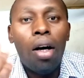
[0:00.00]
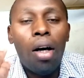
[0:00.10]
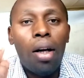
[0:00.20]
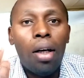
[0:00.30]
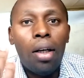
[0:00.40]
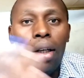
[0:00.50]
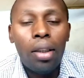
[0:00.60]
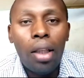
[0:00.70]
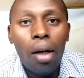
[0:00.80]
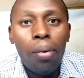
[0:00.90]

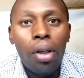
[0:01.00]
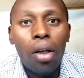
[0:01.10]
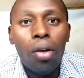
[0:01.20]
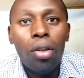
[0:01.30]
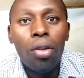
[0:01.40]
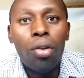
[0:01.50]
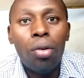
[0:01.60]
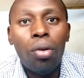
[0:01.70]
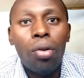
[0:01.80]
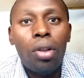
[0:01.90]
later we are going
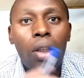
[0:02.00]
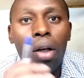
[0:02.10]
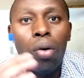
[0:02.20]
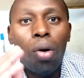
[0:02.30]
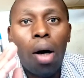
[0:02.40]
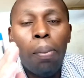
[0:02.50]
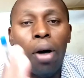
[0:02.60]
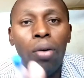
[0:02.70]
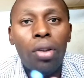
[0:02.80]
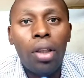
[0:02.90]
to tackle
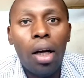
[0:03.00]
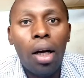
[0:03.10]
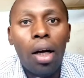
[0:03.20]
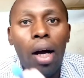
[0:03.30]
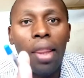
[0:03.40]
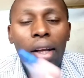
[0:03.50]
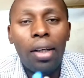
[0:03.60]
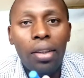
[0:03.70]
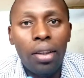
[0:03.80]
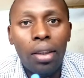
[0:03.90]
about other
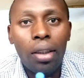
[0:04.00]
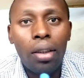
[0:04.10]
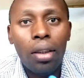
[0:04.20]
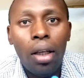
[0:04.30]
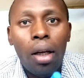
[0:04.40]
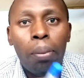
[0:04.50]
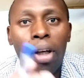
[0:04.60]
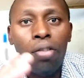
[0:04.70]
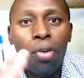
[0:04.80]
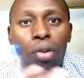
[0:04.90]
diseases,
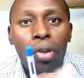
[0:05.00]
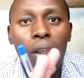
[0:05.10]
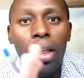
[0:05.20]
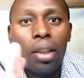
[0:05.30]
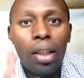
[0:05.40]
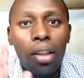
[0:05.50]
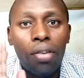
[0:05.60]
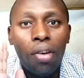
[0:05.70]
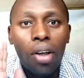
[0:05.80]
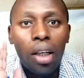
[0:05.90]
but for today let us
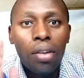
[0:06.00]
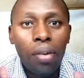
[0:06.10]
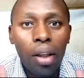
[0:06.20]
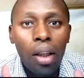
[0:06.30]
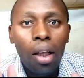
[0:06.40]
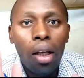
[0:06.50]
focus with